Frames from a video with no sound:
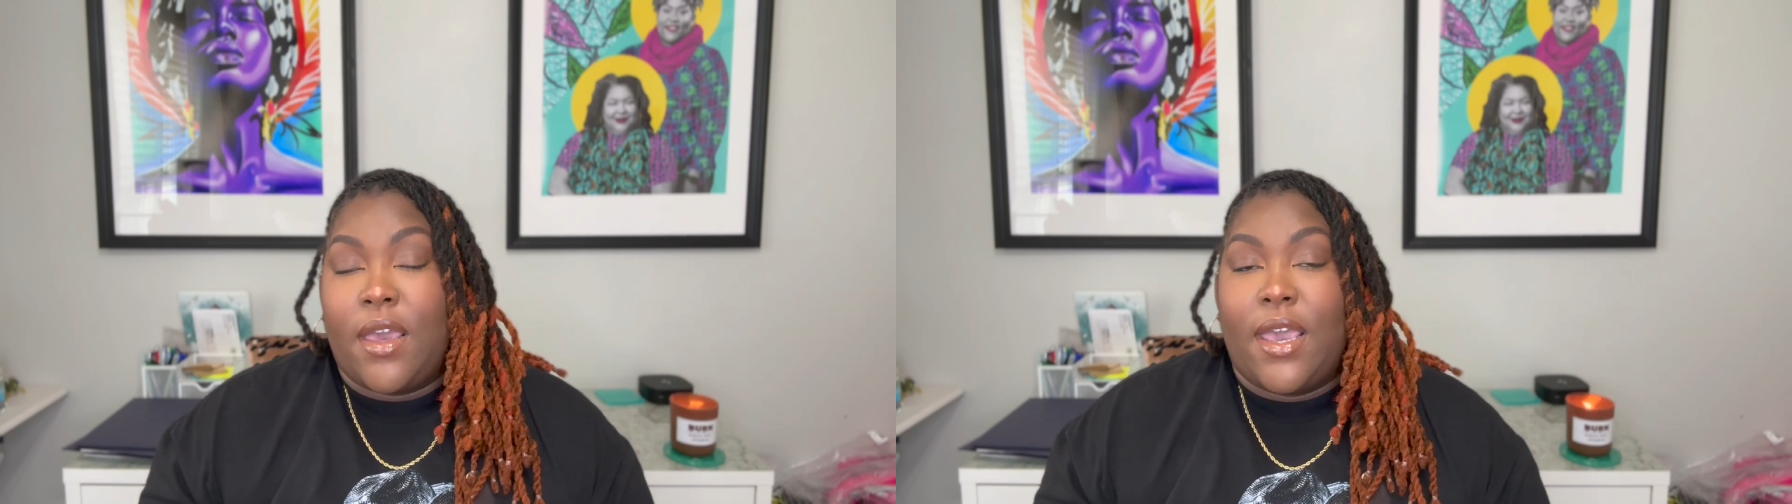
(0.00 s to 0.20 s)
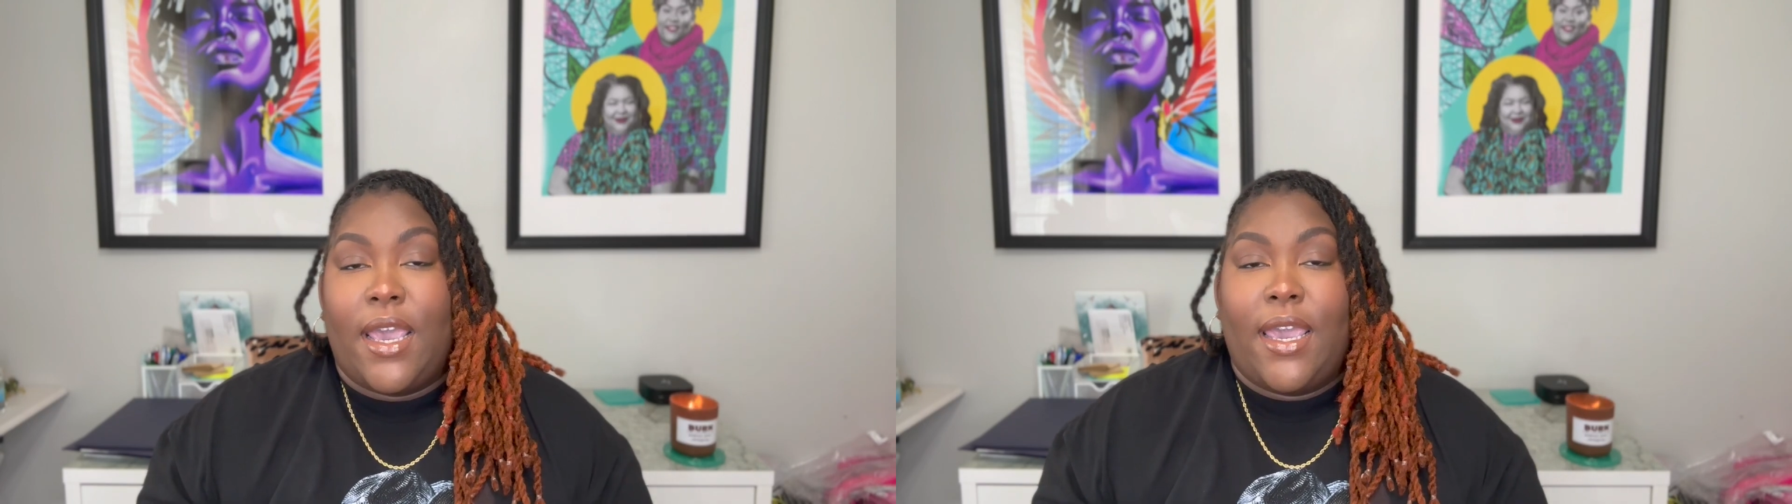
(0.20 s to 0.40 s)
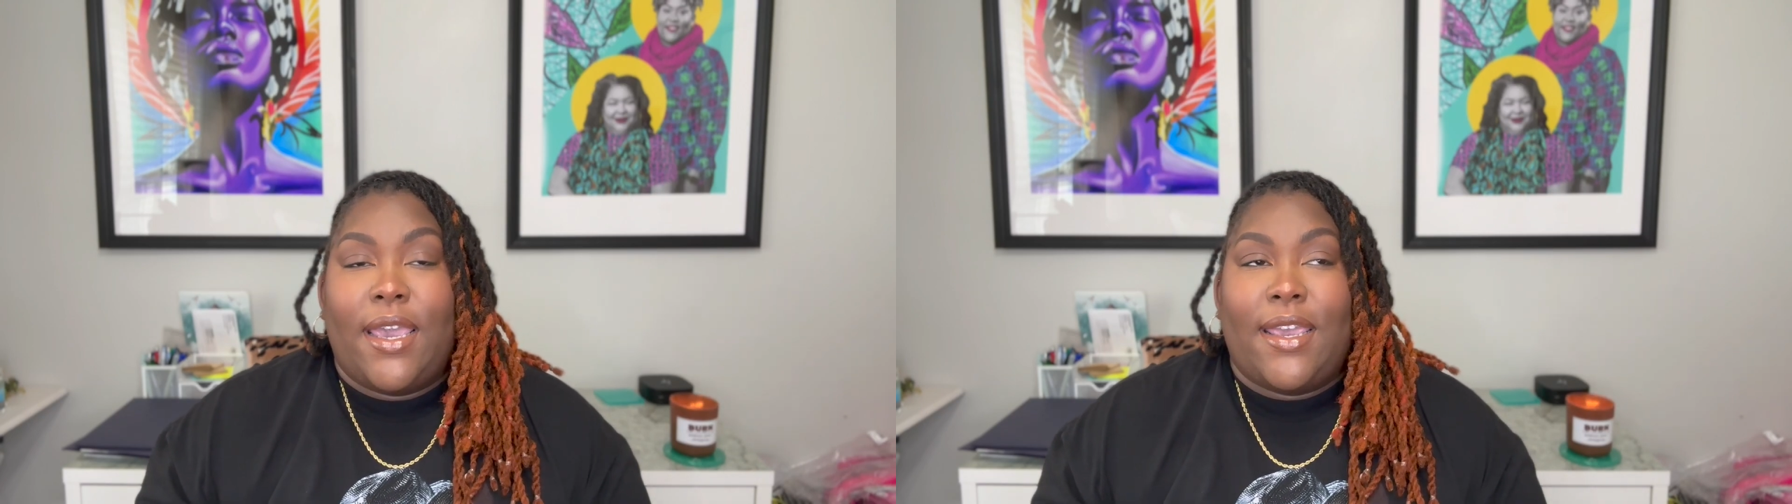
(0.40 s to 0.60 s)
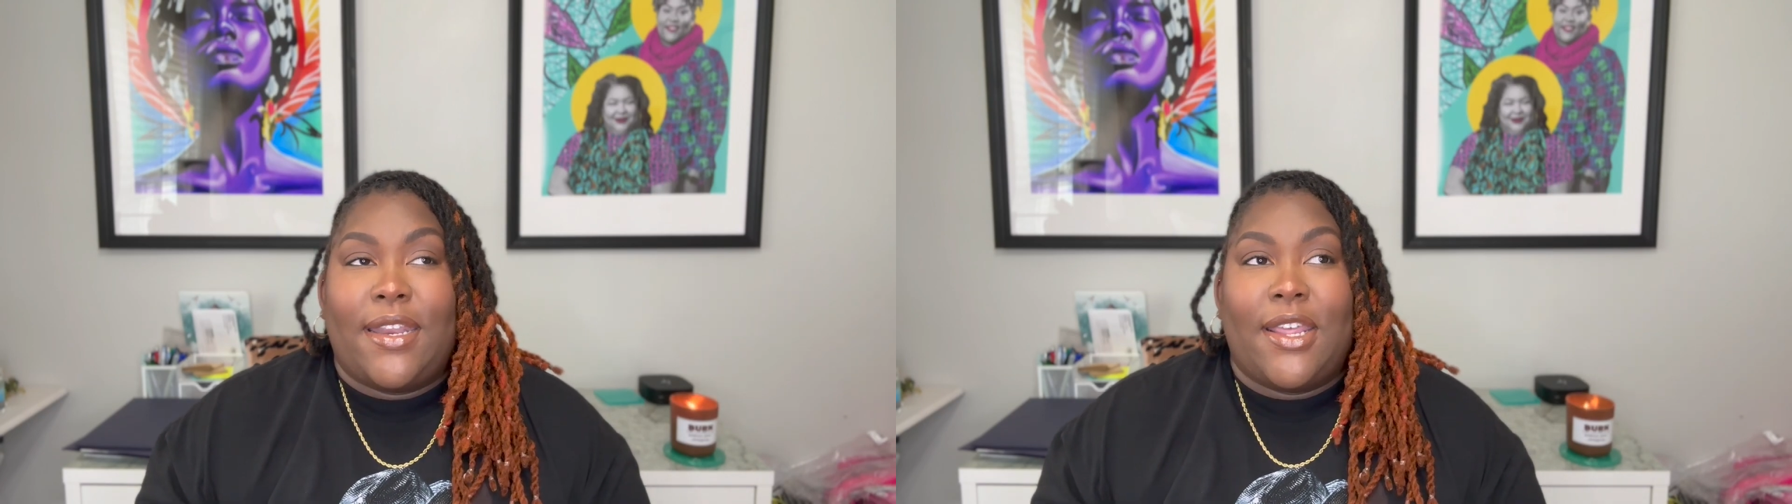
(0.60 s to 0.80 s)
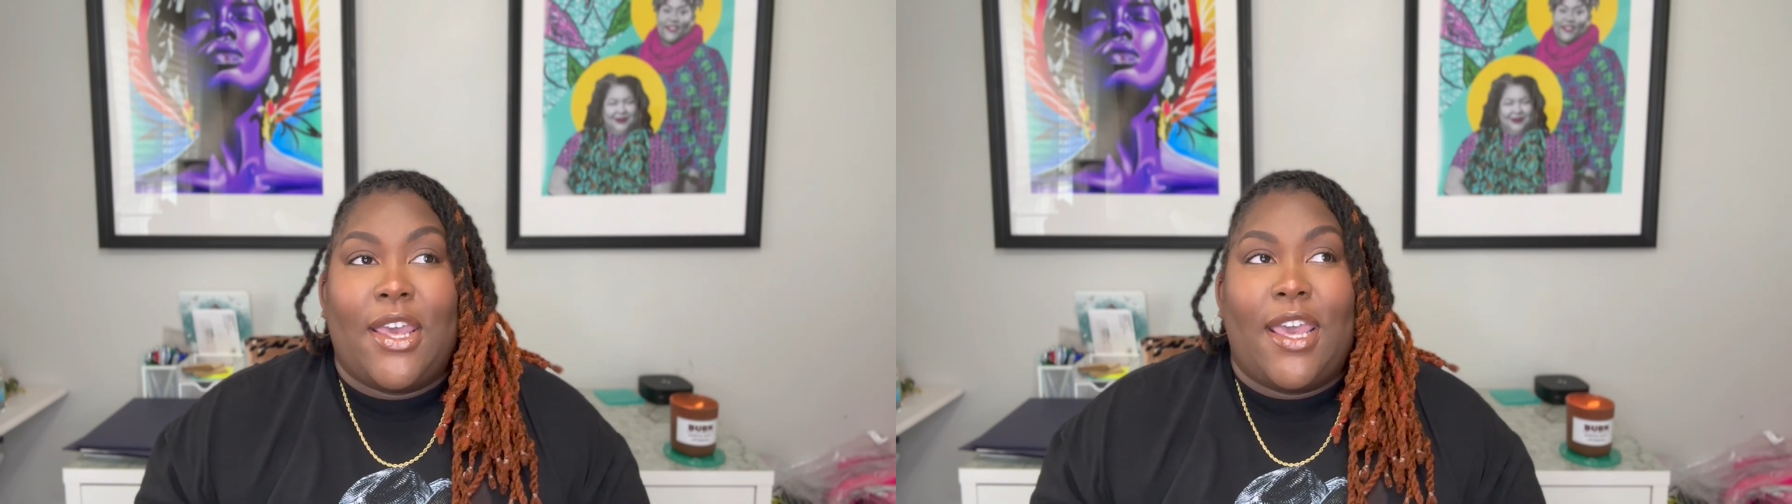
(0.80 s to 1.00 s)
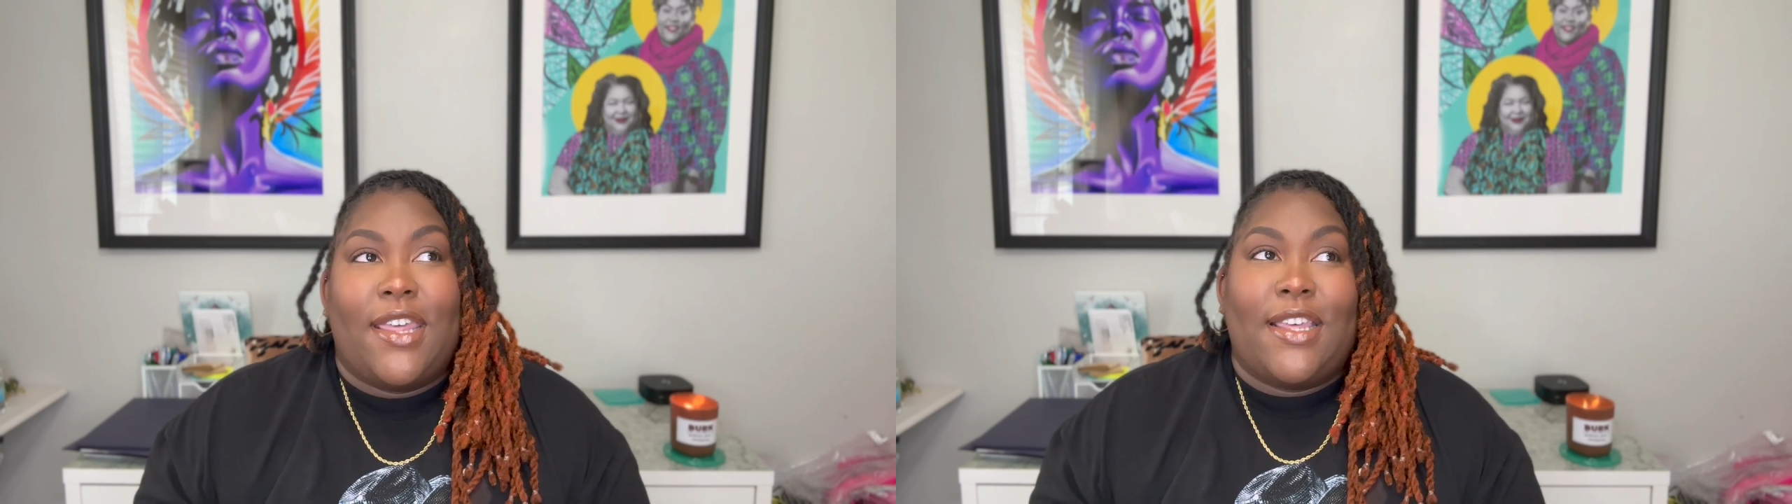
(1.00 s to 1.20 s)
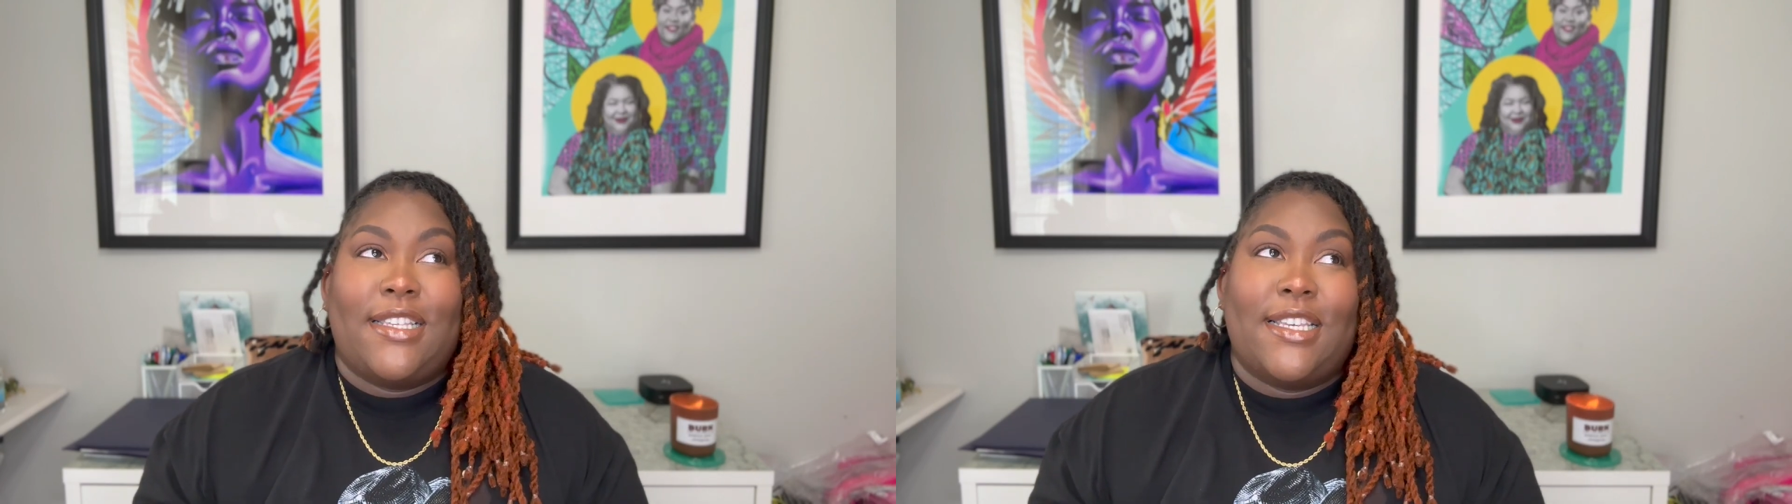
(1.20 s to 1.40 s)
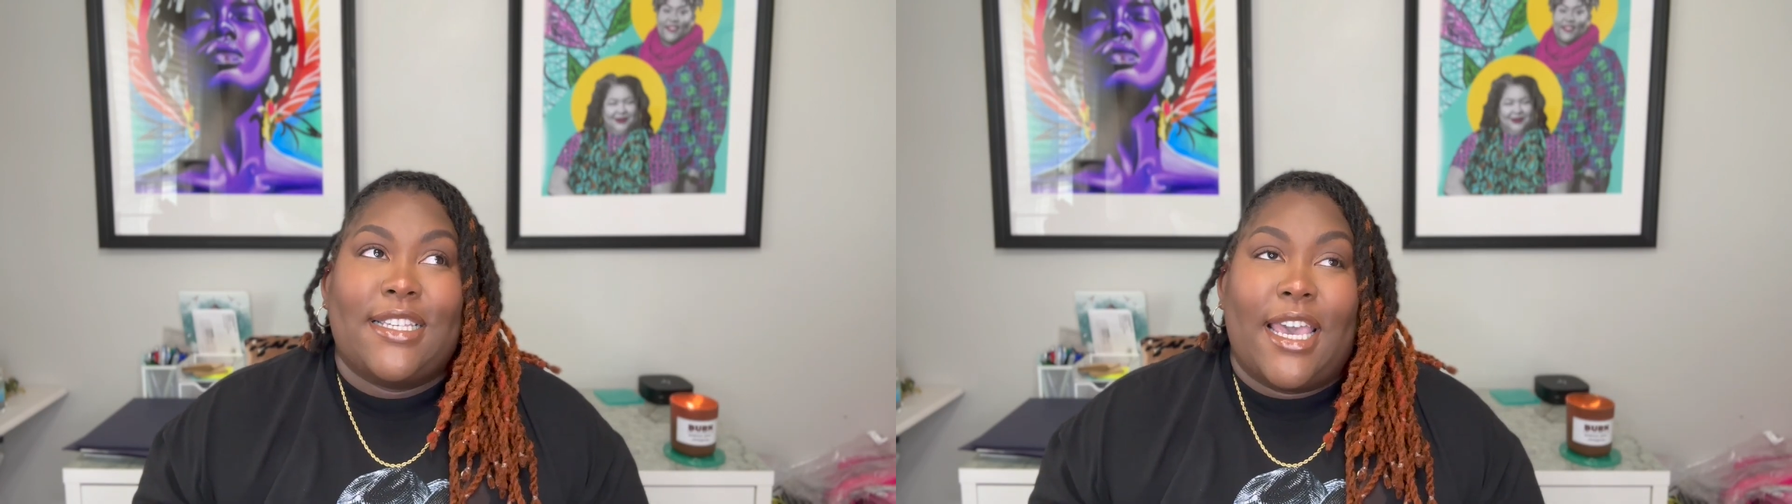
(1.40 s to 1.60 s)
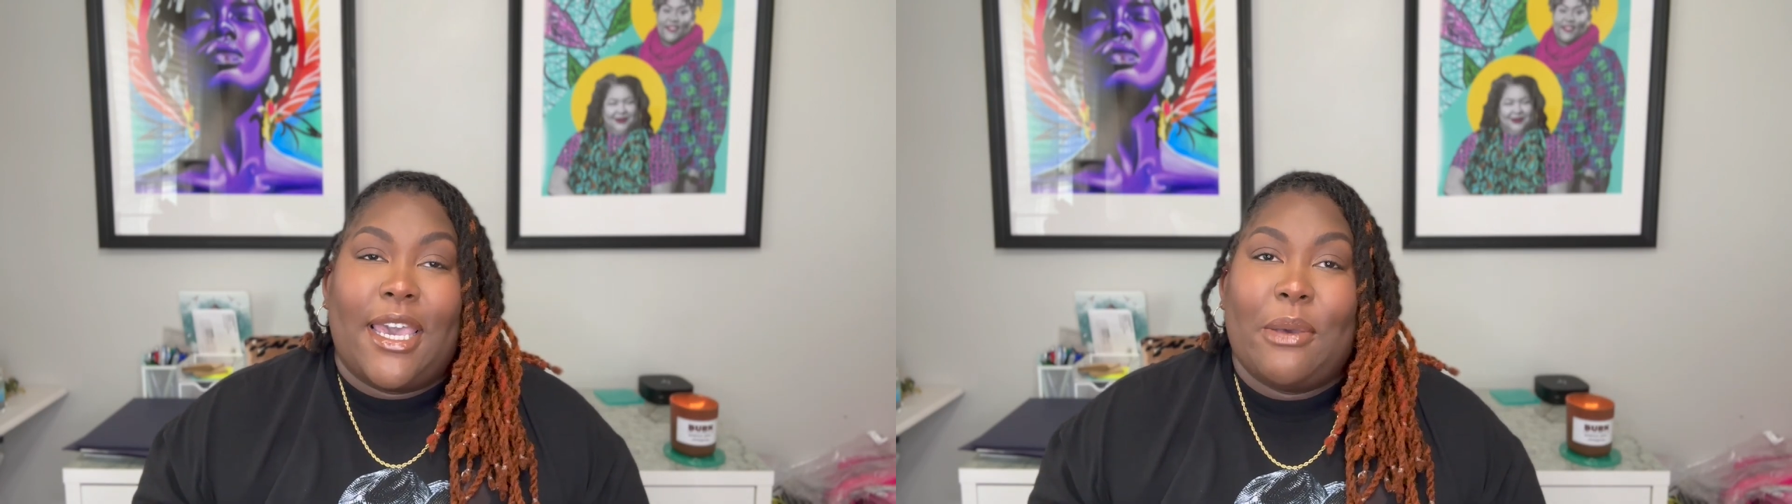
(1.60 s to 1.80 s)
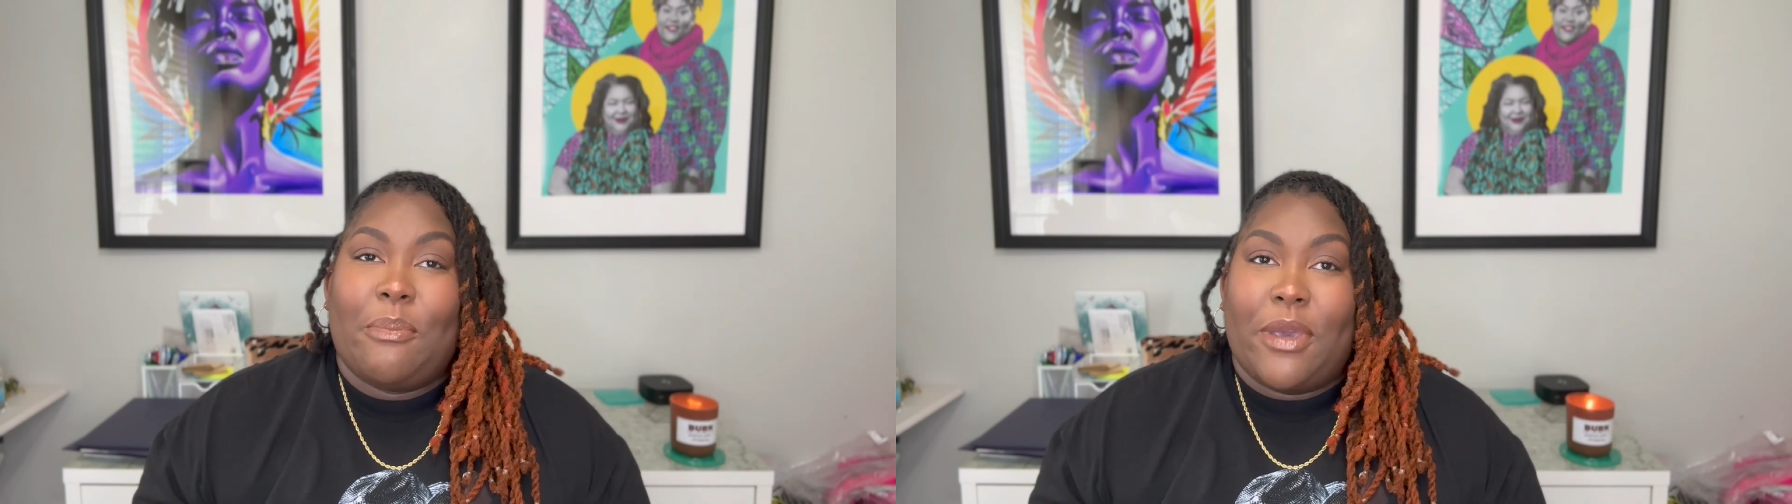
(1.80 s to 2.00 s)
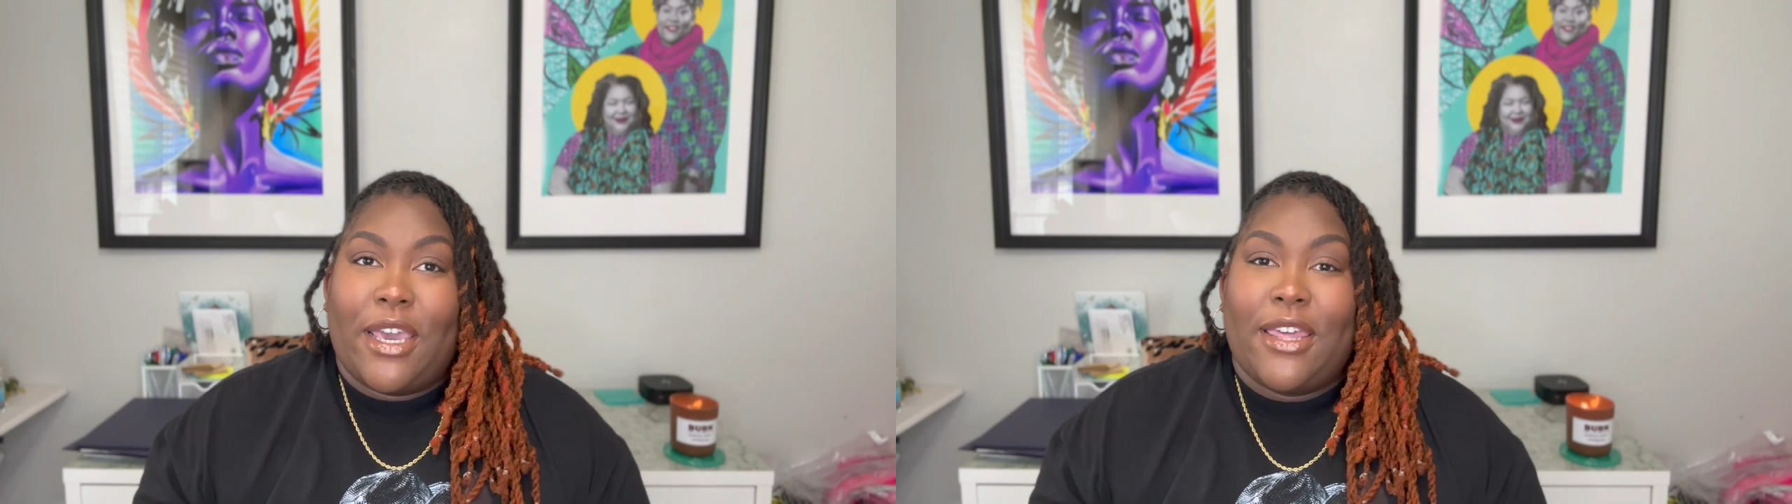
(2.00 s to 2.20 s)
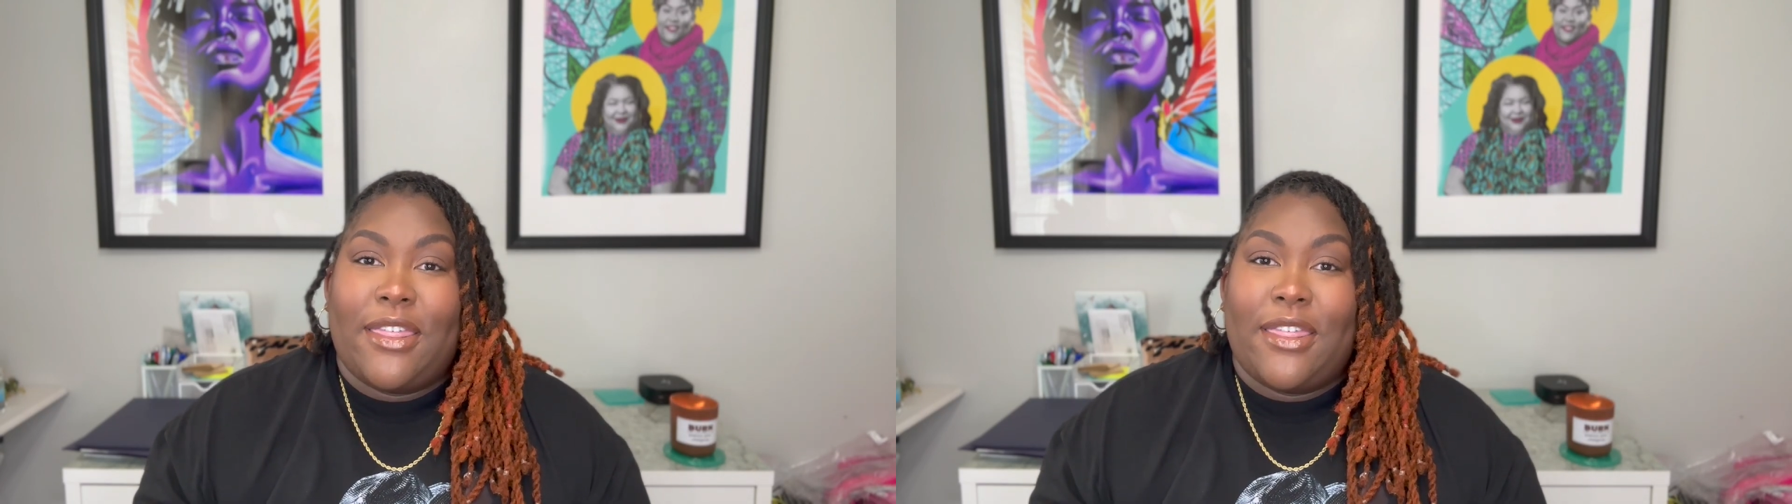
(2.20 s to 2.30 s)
And this is like a big